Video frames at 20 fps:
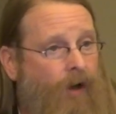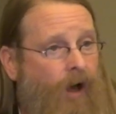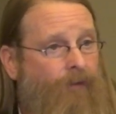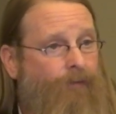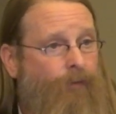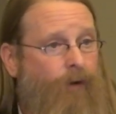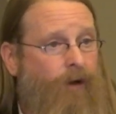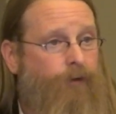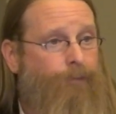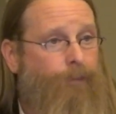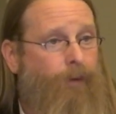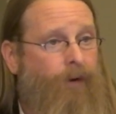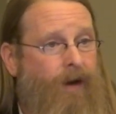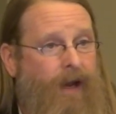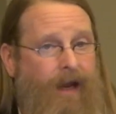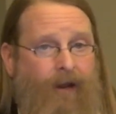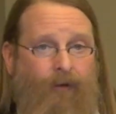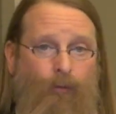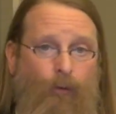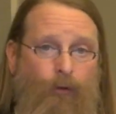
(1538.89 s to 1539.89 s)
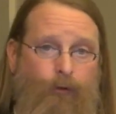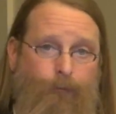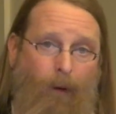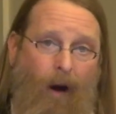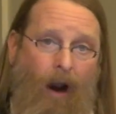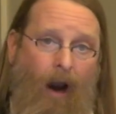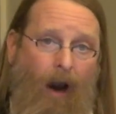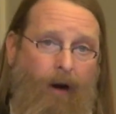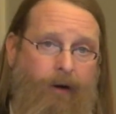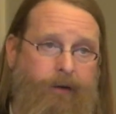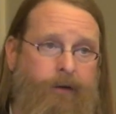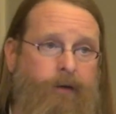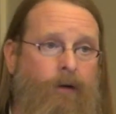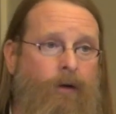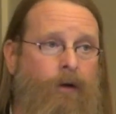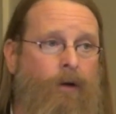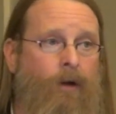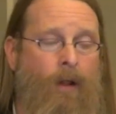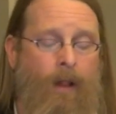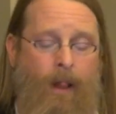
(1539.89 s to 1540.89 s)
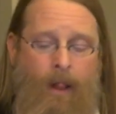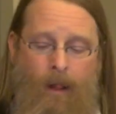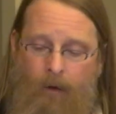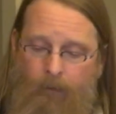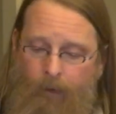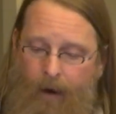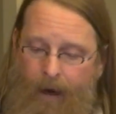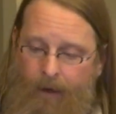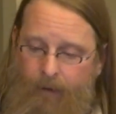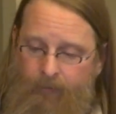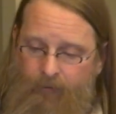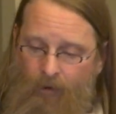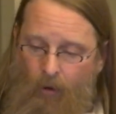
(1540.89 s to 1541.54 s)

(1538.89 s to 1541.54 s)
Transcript: of which Bernays was part, right?